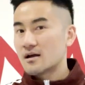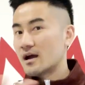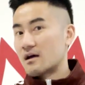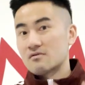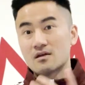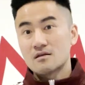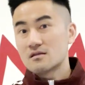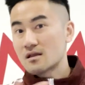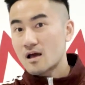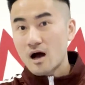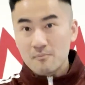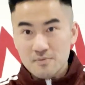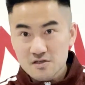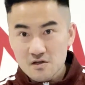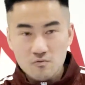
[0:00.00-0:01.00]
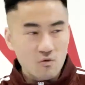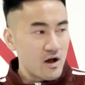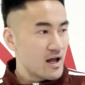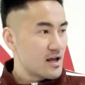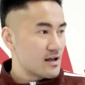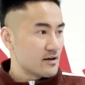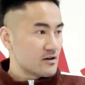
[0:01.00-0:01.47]
And then the opposite
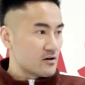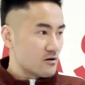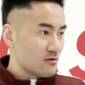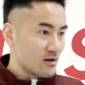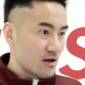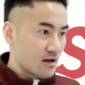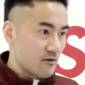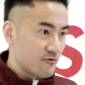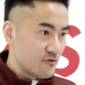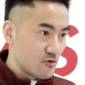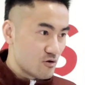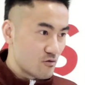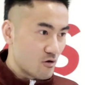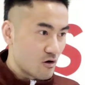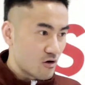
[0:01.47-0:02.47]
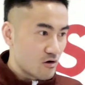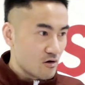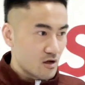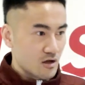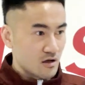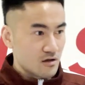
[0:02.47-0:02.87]
way, like if you are,